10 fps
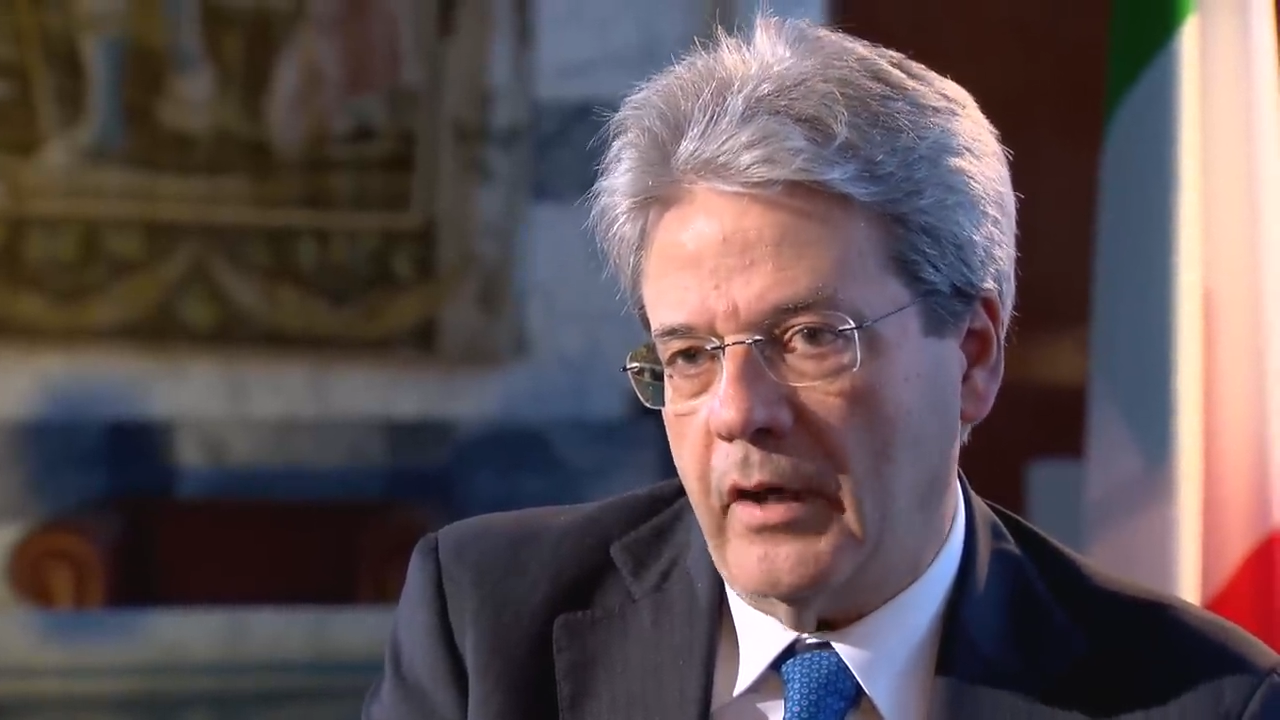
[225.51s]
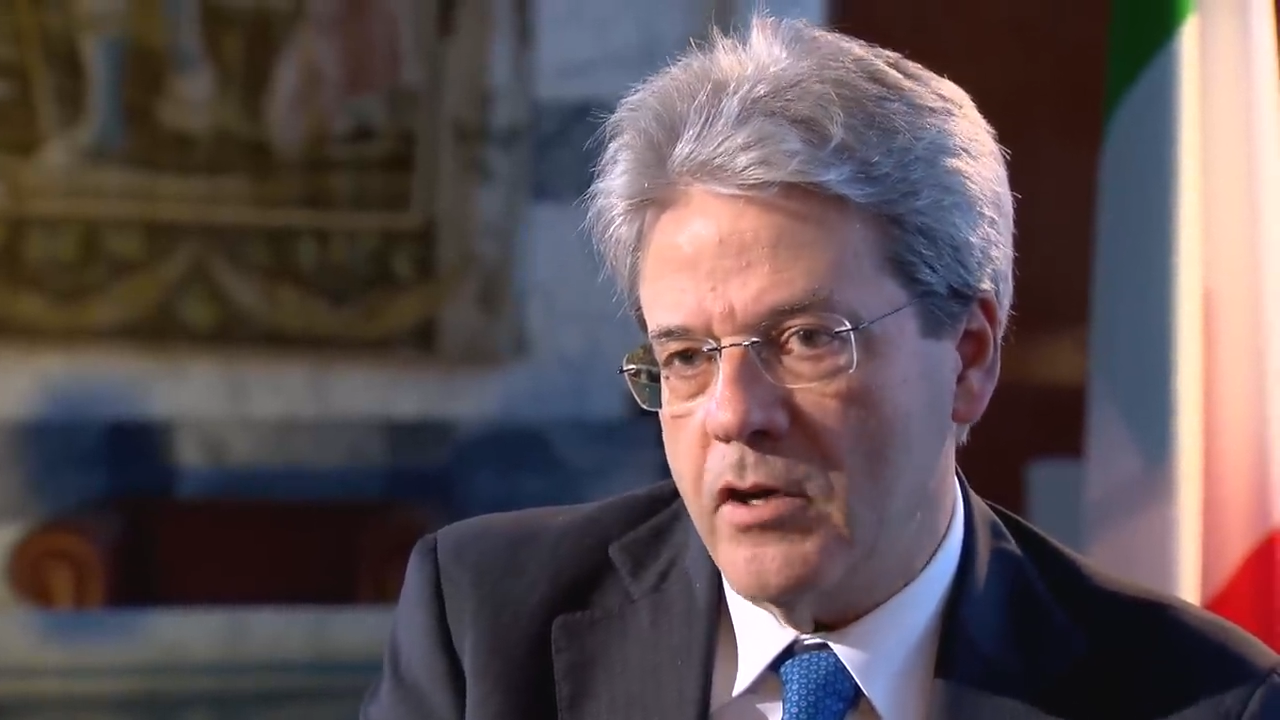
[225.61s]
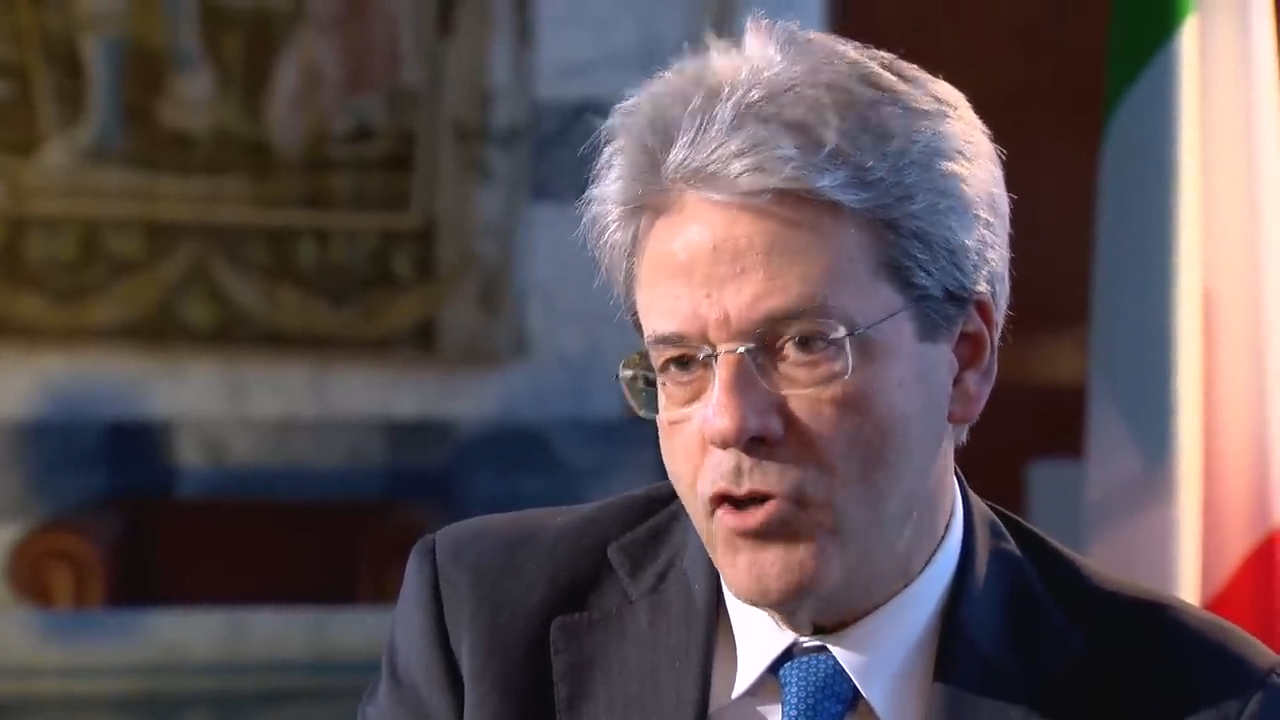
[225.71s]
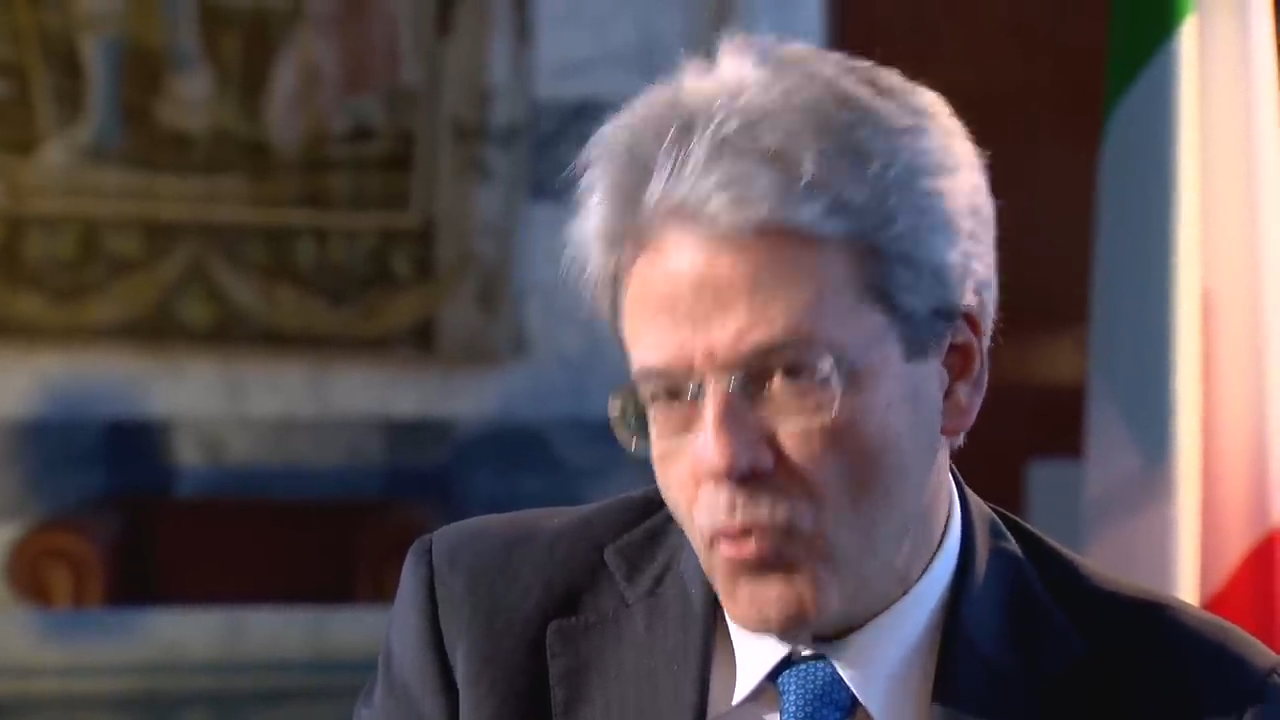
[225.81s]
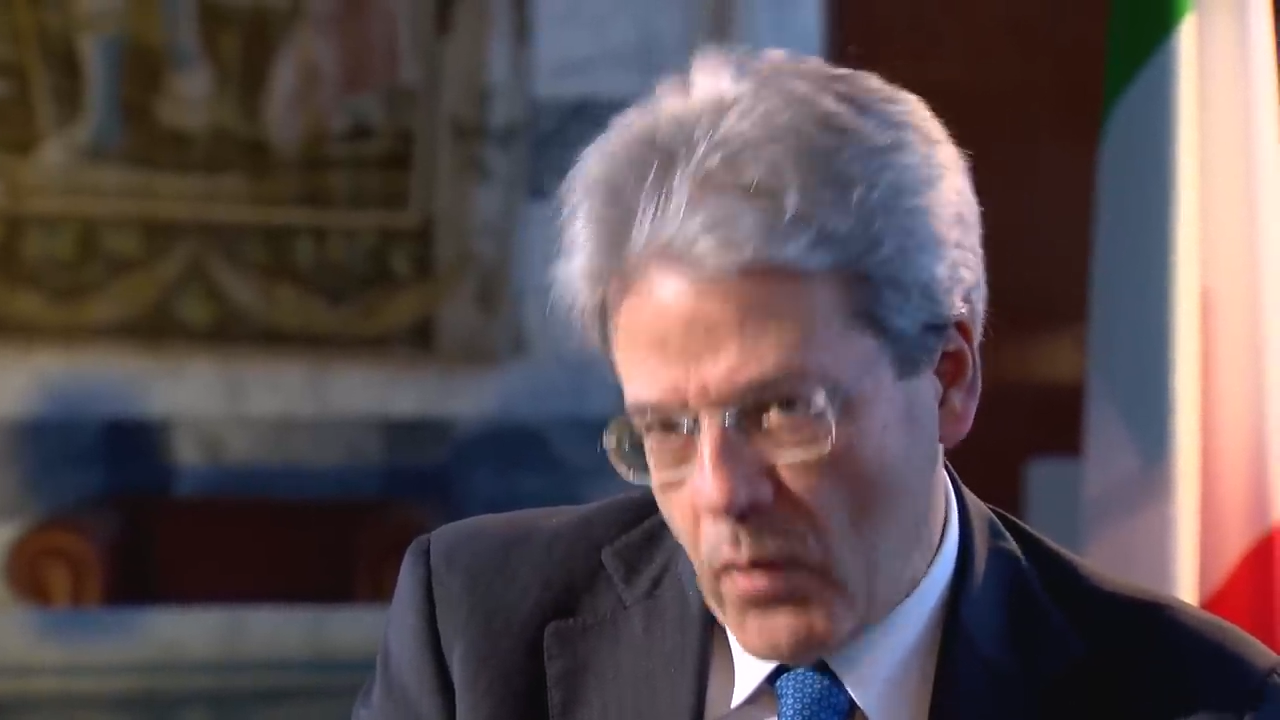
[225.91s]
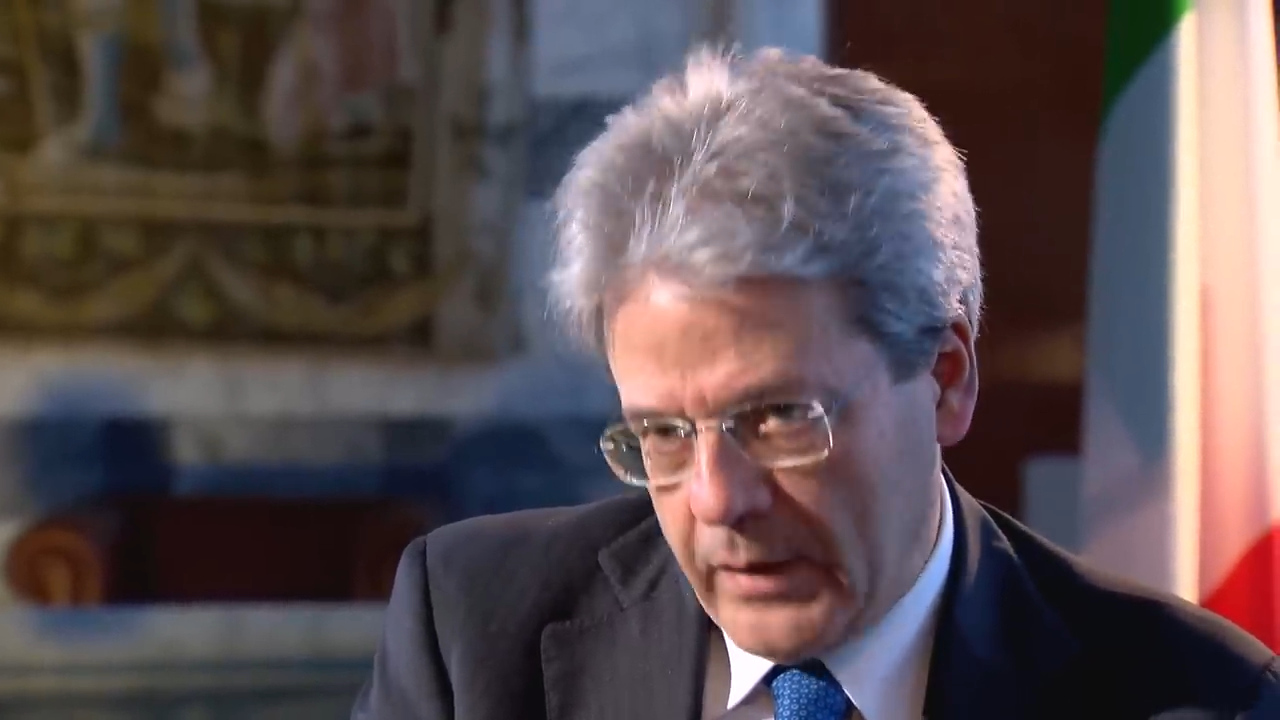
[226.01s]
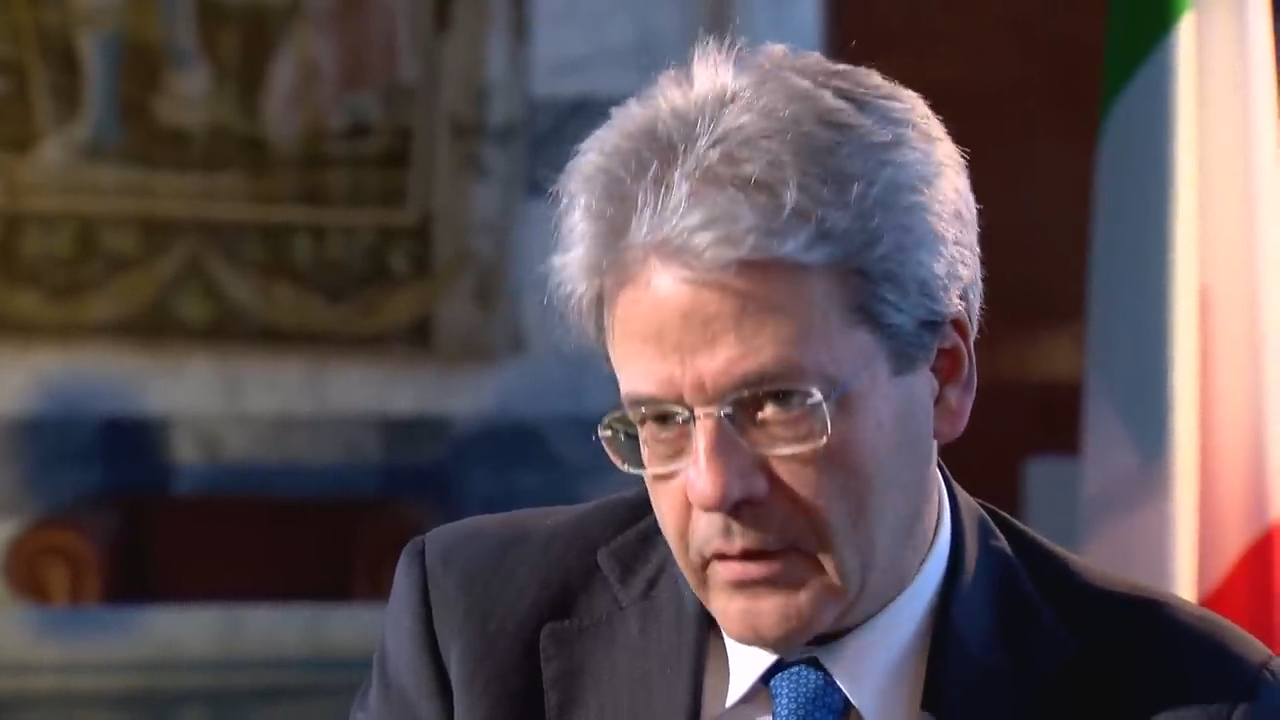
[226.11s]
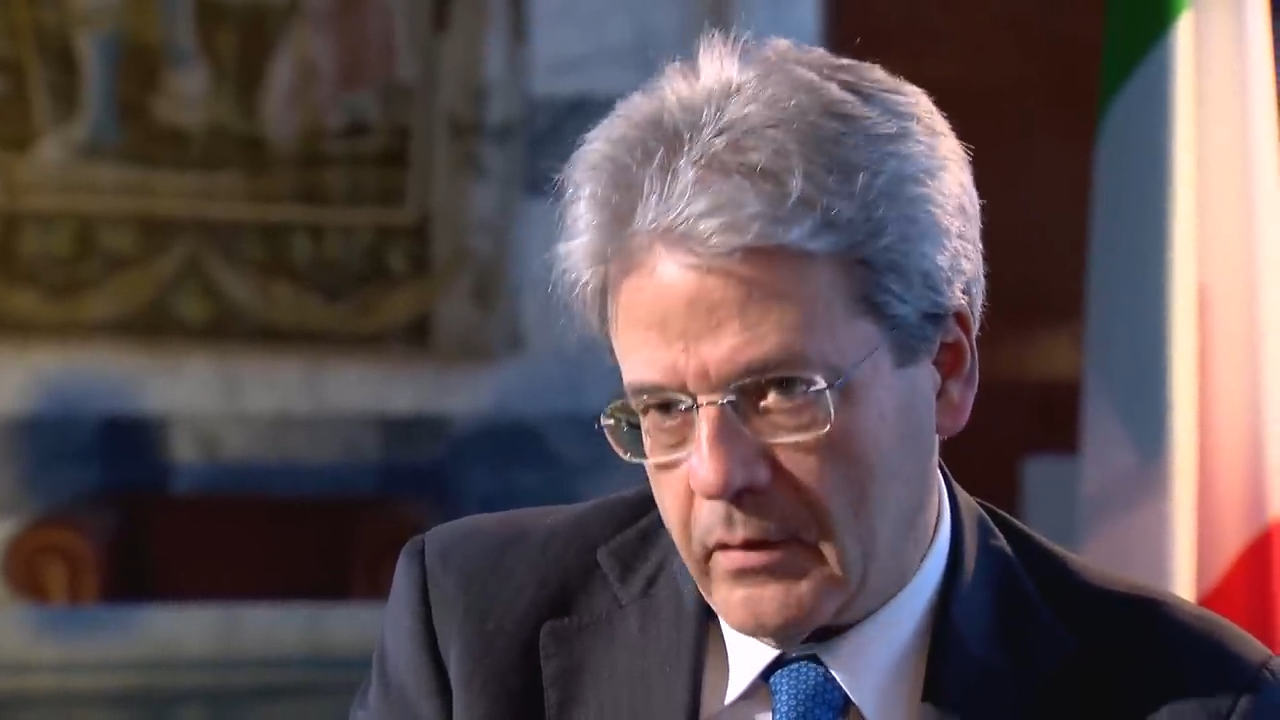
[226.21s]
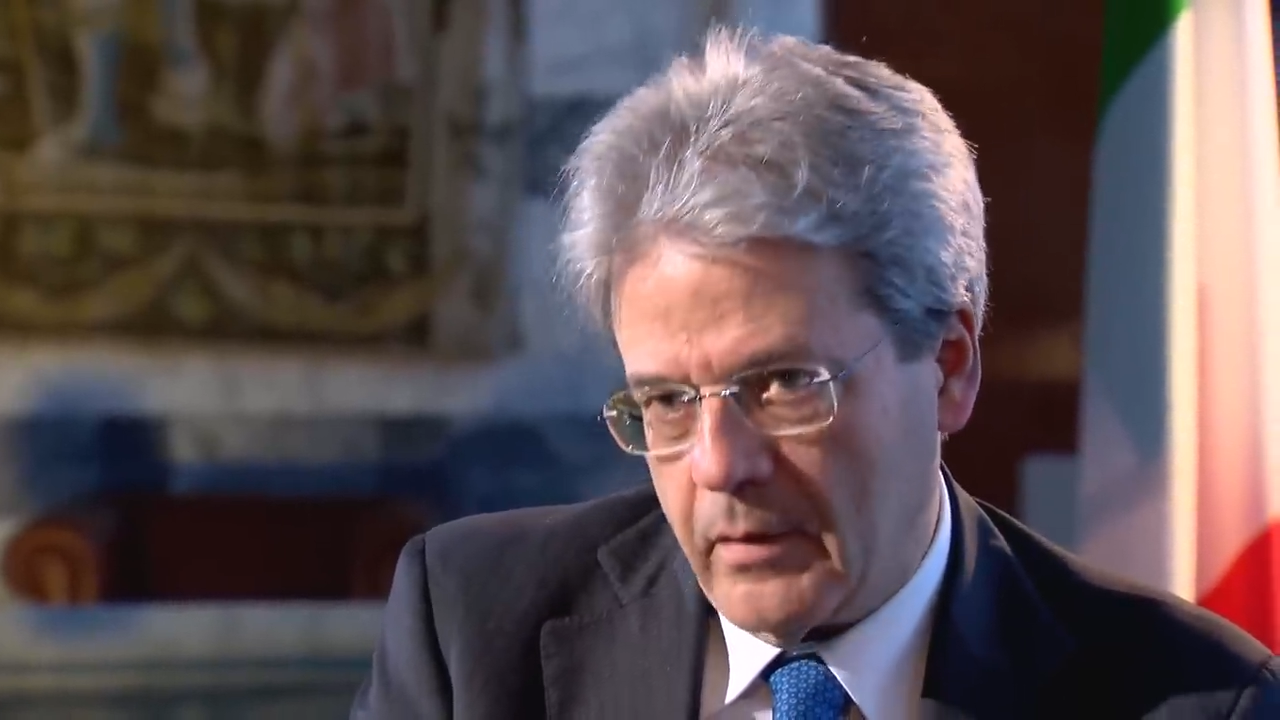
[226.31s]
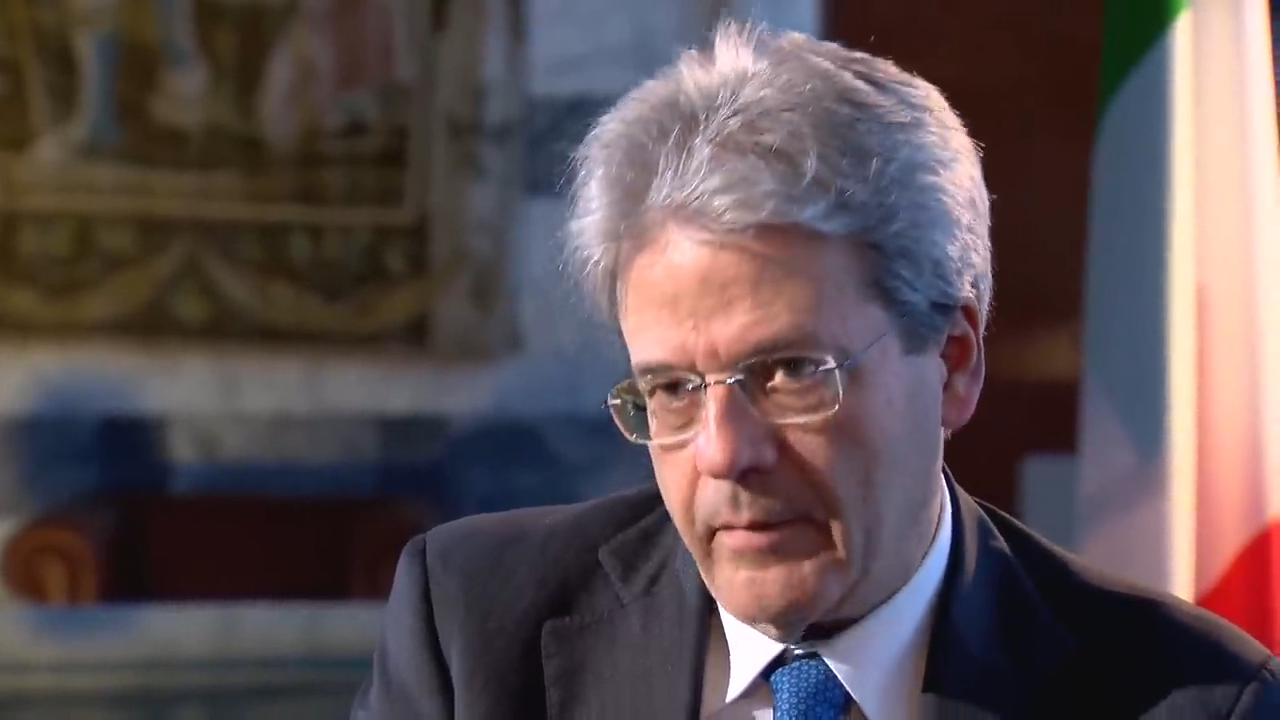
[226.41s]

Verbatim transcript: a new answer.